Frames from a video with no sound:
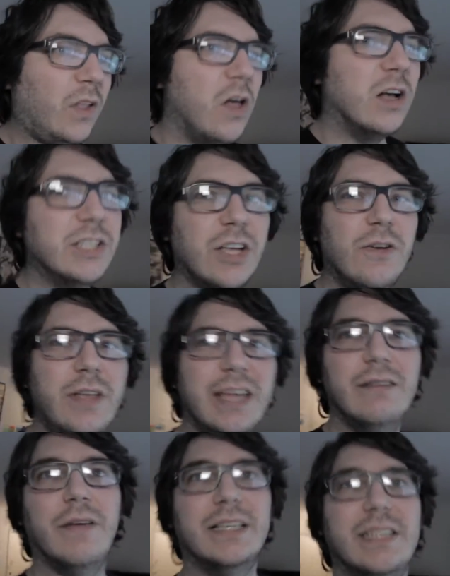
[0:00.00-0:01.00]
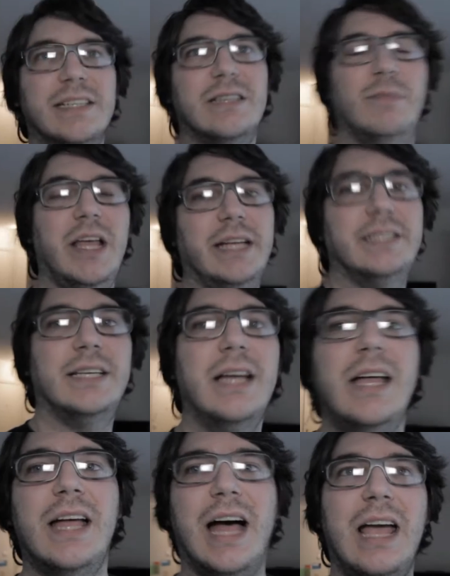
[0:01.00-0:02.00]
Also, invest in some lights.
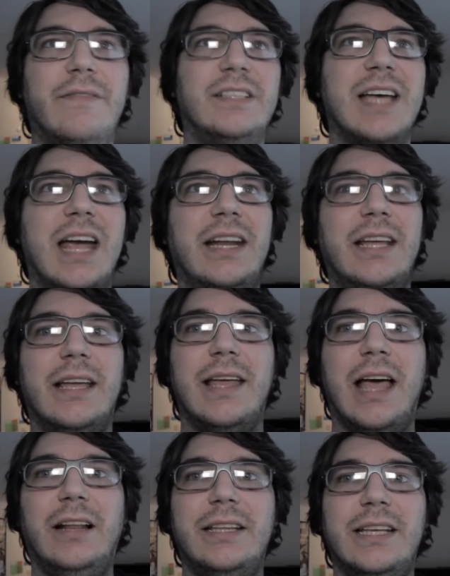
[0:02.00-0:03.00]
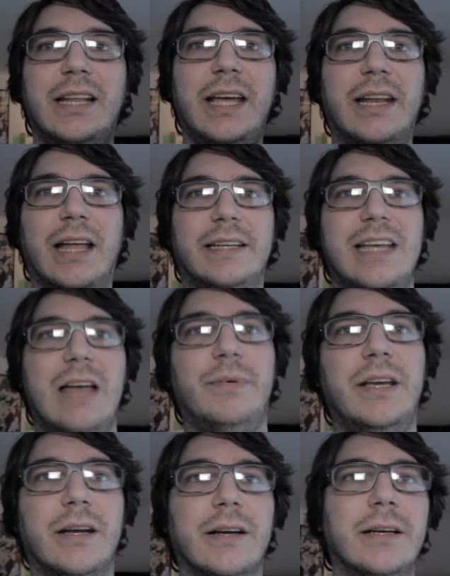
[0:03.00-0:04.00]
I have a tiny LED light on top
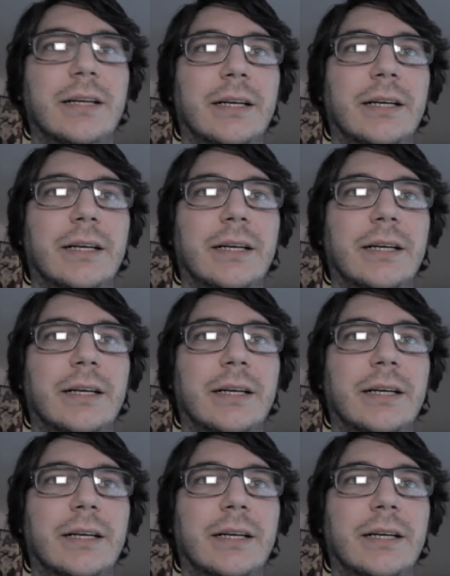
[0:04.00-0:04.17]
of here.